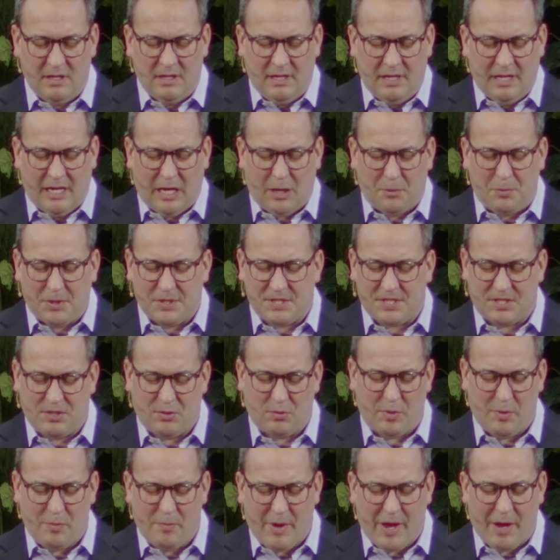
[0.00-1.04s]
Help us to
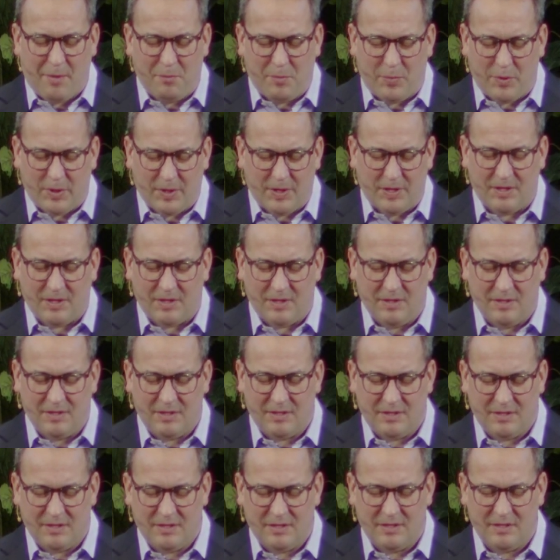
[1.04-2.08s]
remember
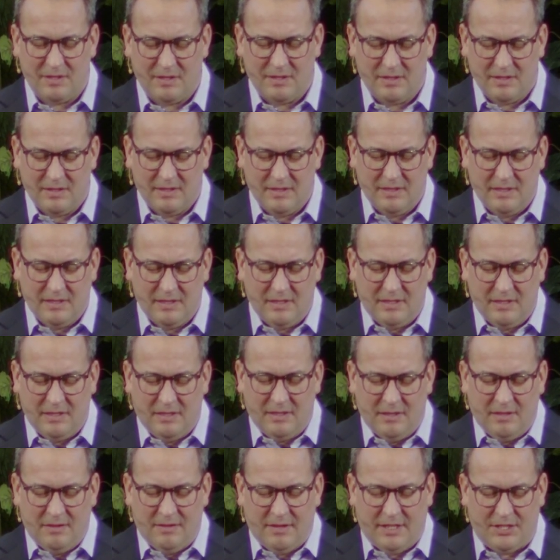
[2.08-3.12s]

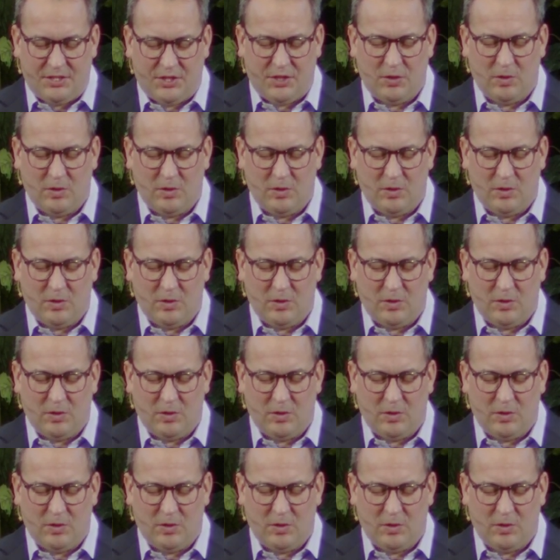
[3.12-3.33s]
that